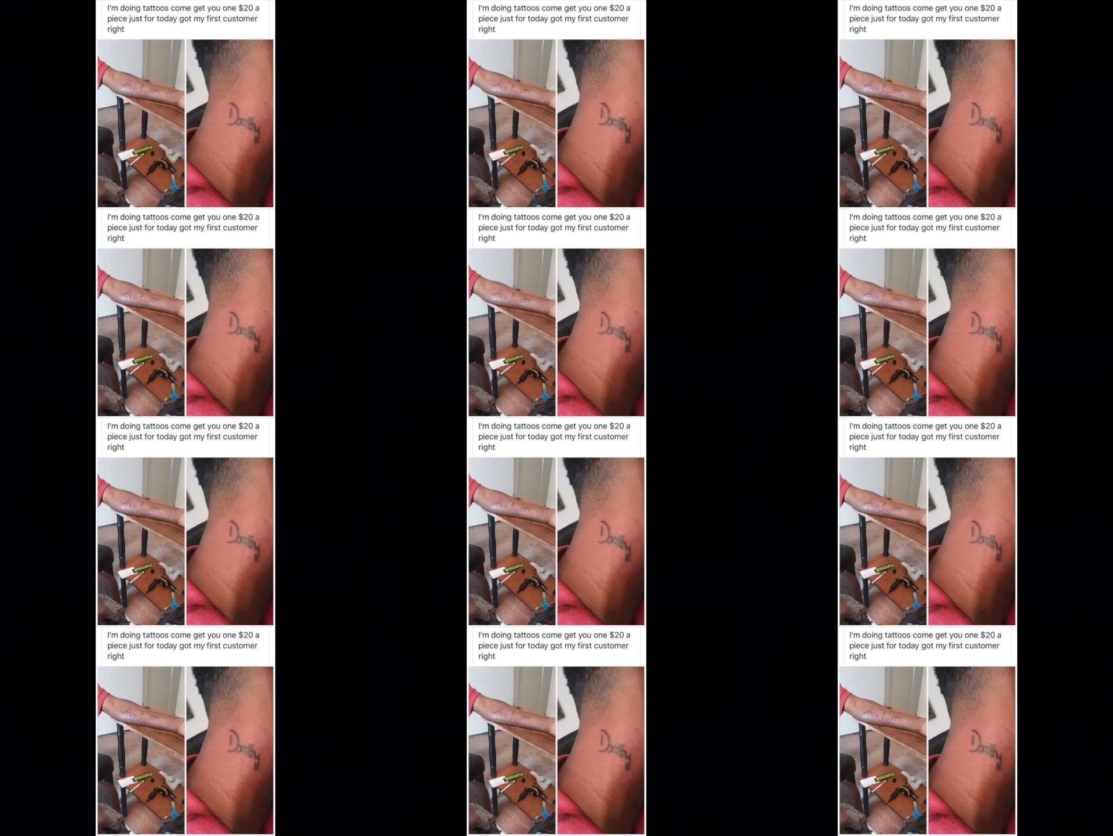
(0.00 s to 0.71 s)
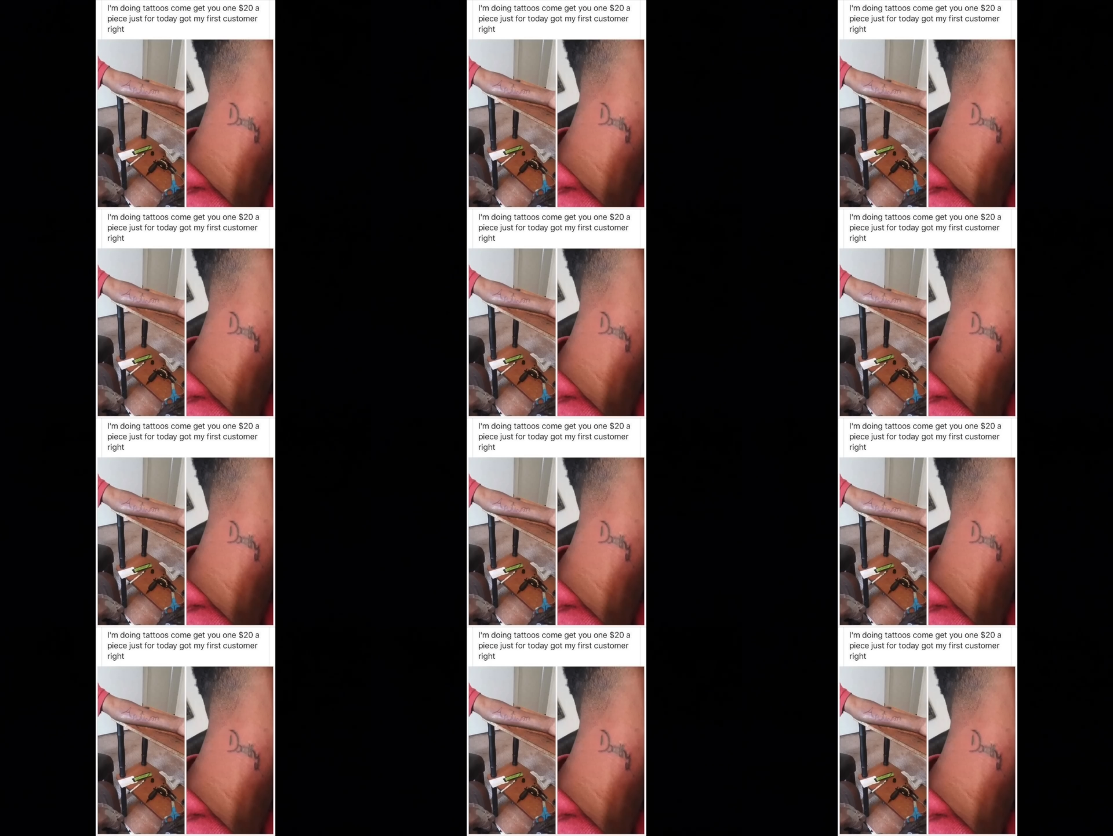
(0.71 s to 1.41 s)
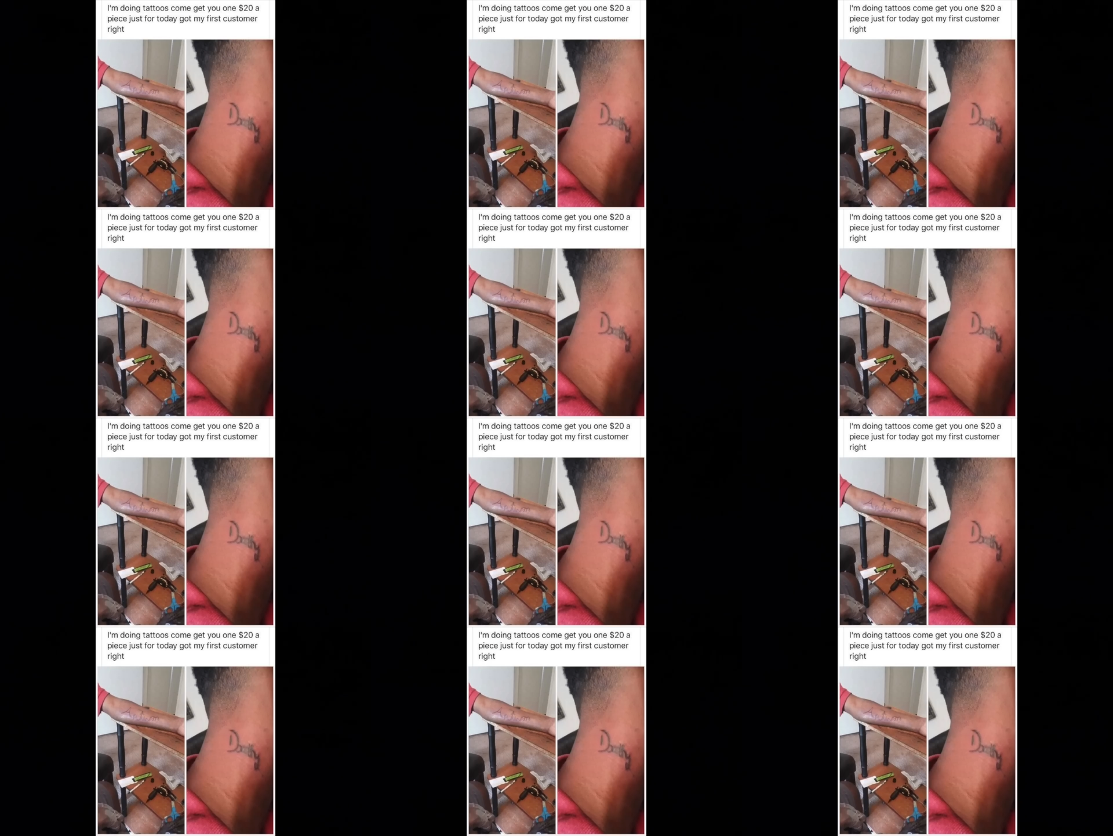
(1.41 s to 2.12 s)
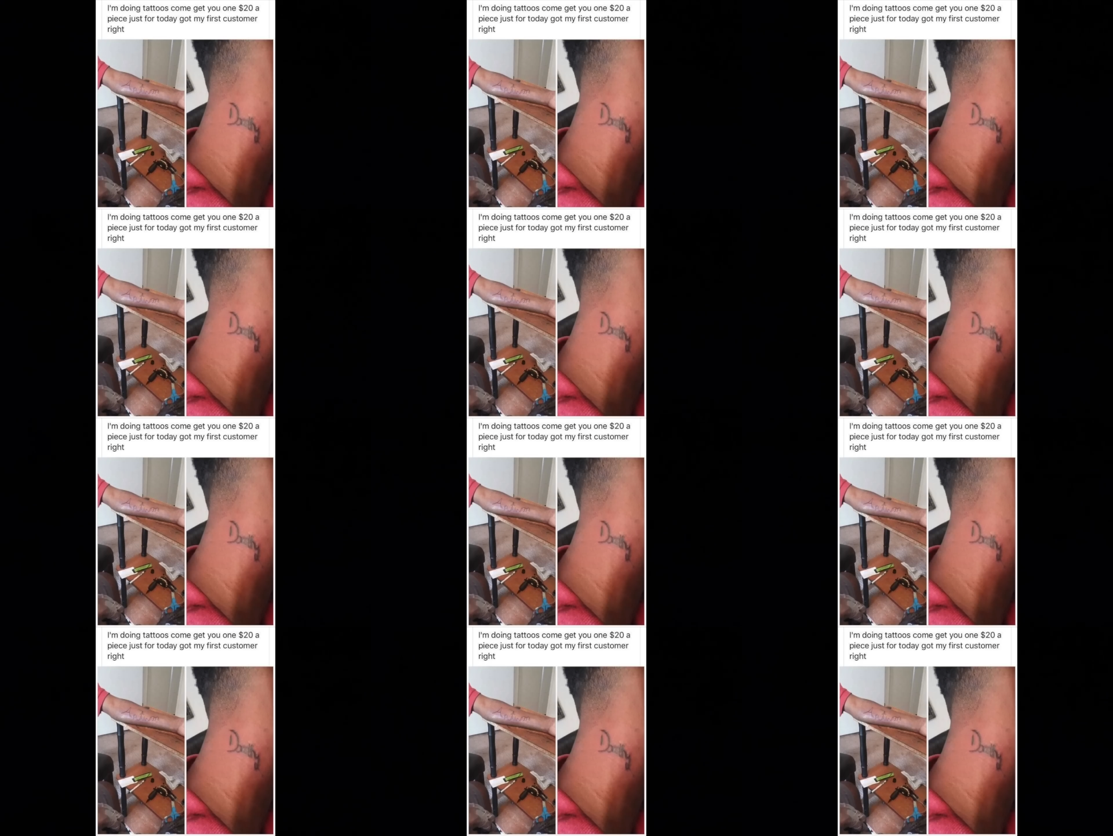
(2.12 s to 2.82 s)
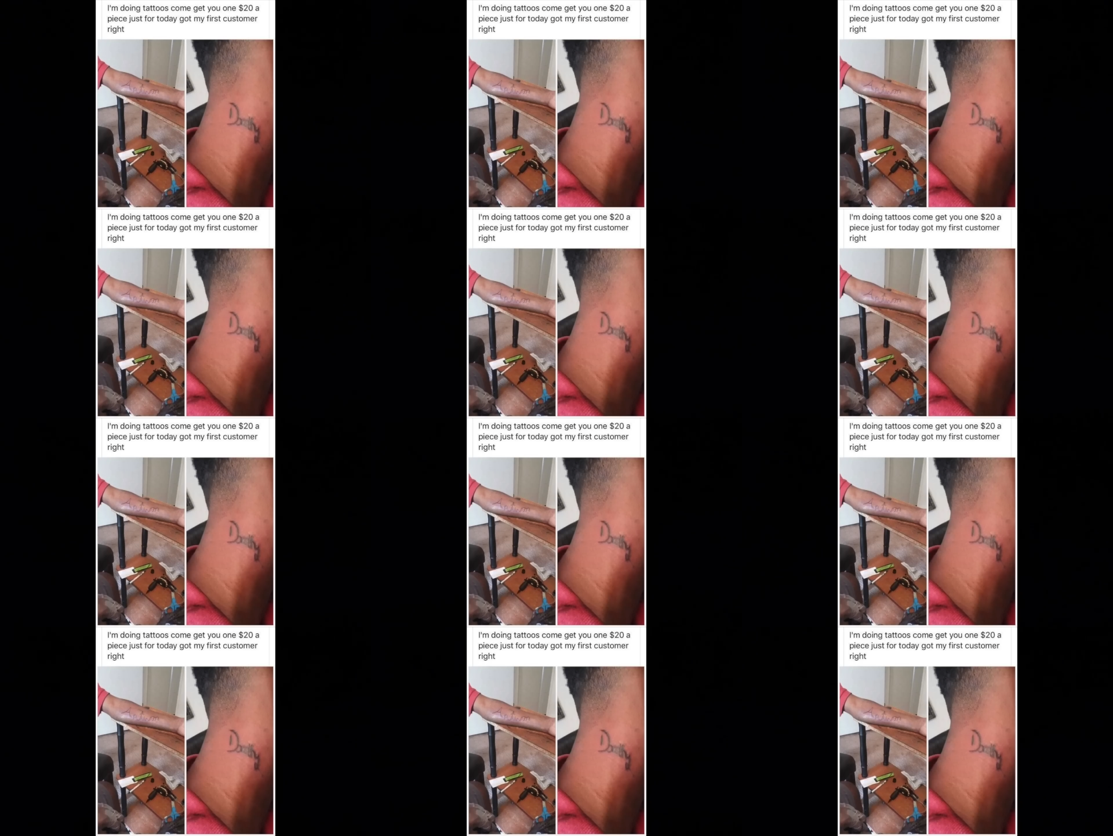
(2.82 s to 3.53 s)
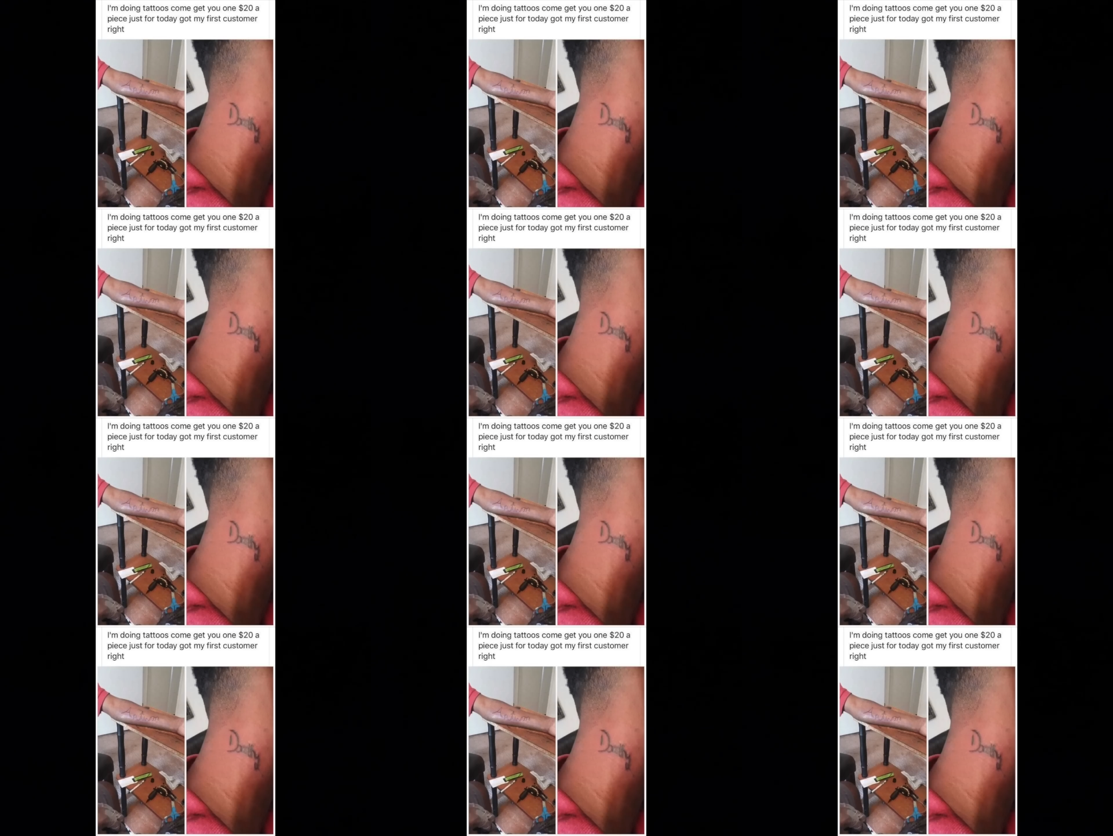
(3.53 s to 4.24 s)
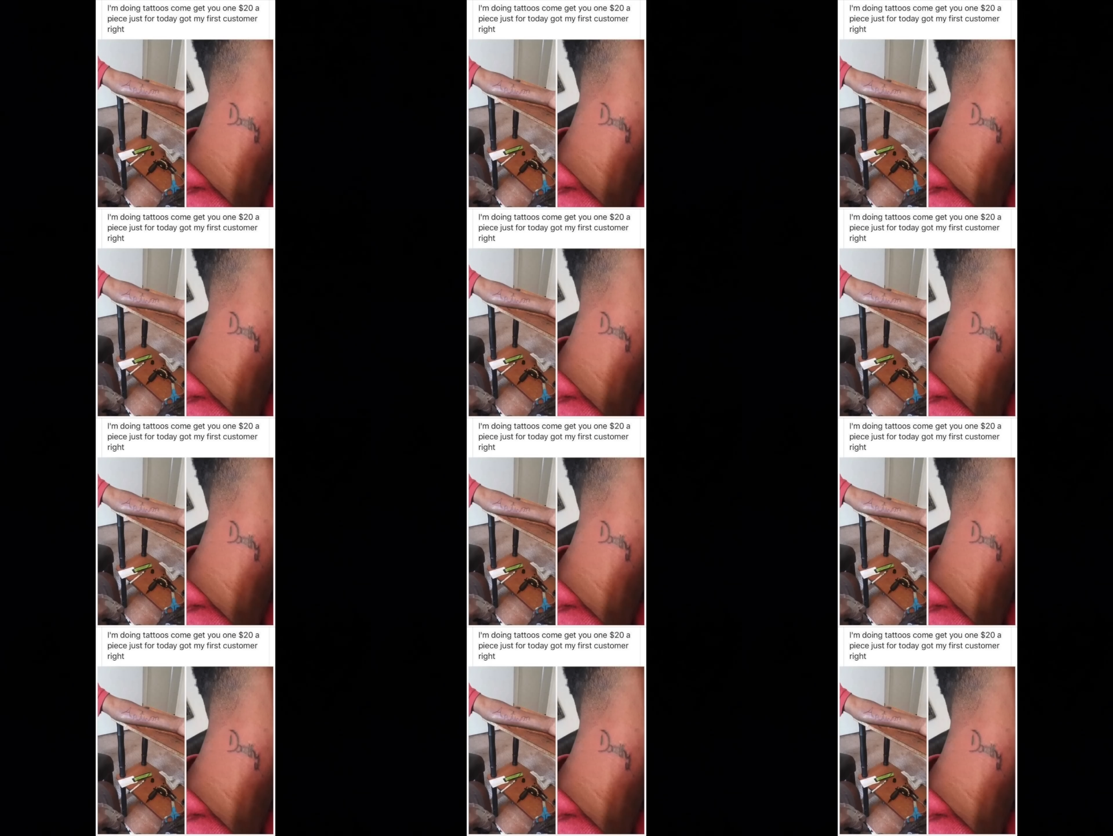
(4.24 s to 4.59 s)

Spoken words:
(no speaker visible)